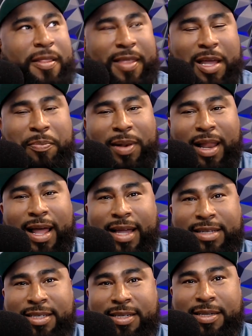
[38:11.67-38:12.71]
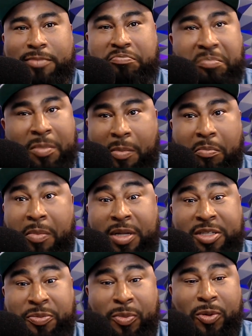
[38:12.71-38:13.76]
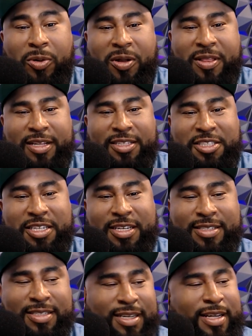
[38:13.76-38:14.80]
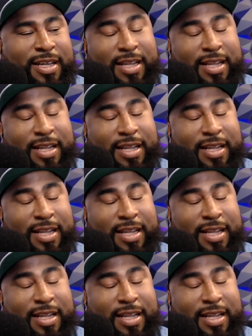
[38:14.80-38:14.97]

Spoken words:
they apply to much more than just